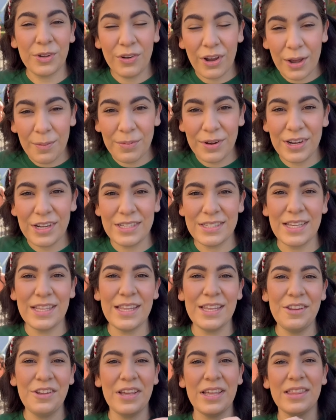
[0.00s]
cranberries and
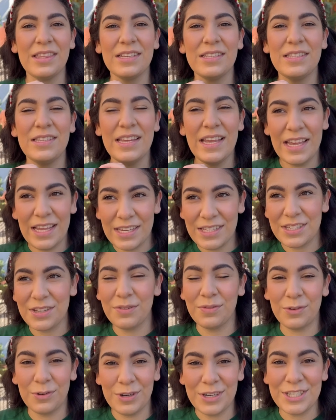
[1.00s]
then you get the hint
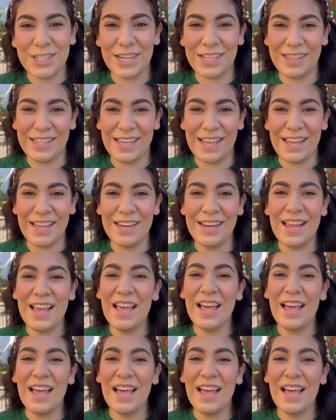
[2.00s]
of orange at the end.